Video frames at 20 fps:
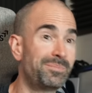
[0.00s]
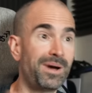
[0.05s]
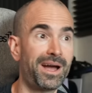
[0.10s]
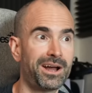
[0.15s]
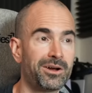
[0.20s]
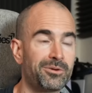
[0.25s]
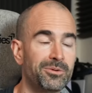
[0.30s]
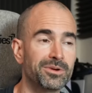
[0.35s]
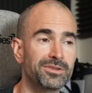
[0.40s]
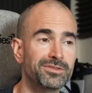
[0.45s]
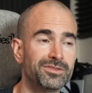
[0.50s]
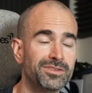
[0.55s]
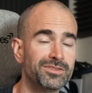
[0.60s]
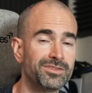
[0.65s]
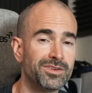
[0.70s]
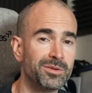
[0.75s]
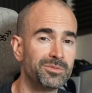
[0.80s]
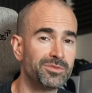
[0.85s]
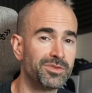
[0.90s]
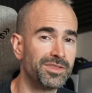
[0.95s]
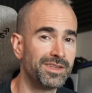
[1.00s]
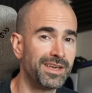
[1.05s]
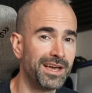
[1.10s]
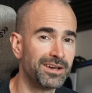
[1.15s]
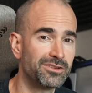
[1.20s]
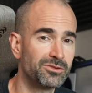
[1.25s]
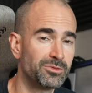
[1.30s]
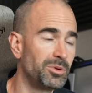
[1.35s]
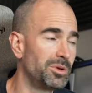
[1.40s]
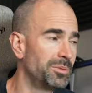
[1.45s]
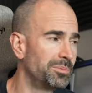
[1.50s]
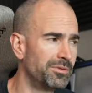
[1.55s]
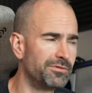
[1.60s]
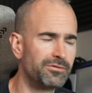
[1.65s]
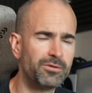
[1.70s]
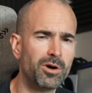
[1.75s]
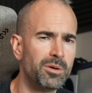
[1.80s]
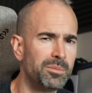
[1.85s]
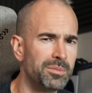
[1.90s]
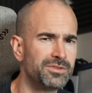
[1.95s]
backwards in terms of the actual
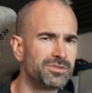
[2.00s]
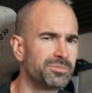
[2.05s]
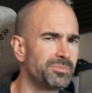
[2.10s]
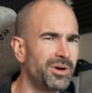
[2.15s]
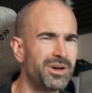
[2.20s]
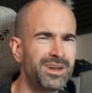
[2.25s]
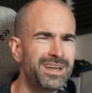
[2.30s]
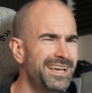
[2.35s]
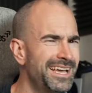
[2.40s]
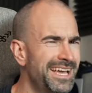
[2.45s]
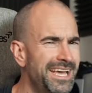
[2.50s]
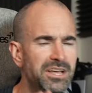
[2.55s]
performance but